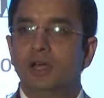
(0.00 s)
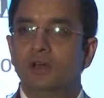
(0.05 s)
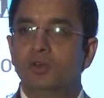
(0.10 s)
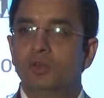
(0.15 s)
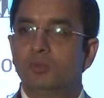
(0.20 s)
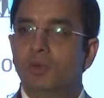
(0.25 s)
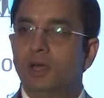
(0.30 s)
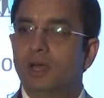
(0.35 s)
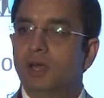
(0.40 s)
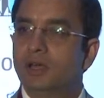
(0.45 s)

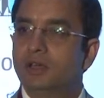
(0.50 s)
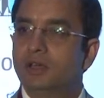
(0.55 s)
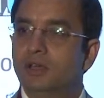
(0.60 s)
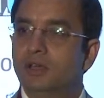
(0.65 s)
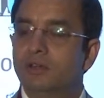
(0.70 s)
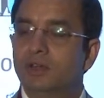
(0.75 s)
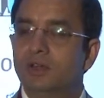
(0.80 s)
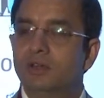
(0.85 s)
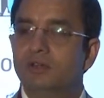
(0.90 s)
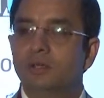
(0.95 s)
Arun Mehra, I
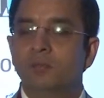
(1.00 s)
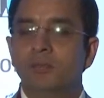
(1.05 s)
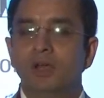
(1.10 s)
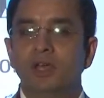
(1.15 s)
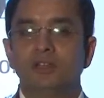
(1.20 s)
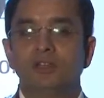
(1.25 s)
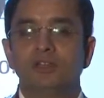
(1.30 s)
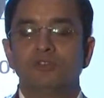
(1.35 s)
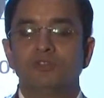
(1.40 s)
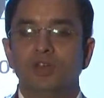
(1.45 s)
really
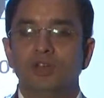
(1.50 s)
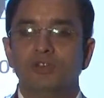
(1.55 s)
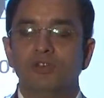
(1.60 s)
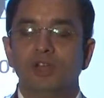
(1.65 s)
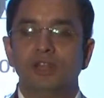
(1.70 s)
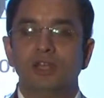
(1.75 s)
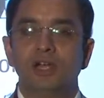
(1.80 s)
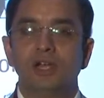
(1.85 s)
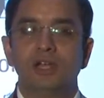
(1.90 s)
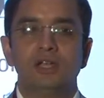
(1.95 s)
summarizes very
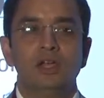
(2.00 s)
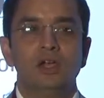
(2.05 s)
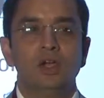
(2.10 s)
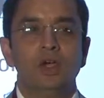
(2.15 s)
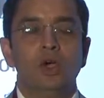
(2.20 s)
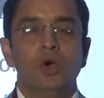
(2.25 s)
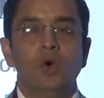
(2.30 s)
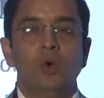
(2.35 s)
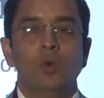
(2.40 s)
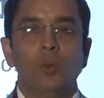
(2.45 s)
well that
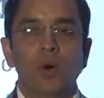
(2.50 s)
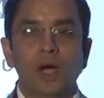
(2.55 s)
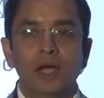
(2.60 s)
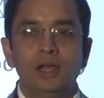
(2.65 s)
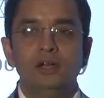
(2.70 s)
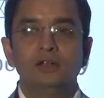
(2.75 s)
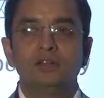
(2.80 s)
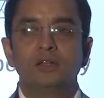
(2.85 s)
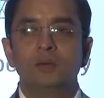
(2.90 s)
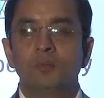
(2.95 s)
while
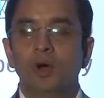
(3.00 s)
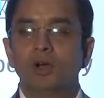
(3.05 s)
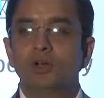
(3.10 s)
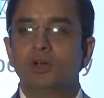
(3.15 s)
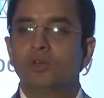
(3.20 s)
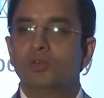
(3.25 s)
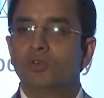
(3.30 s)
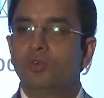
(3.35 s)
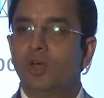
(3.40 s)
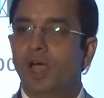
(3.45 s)
it's
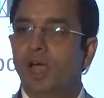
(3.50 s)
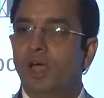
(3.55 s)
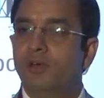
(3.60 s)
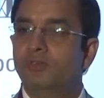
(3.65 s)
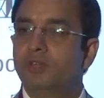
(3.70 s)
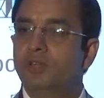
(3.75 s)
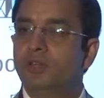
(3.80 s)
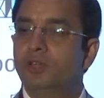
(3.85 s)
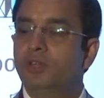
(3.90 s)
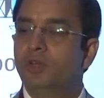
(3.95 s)
important to have the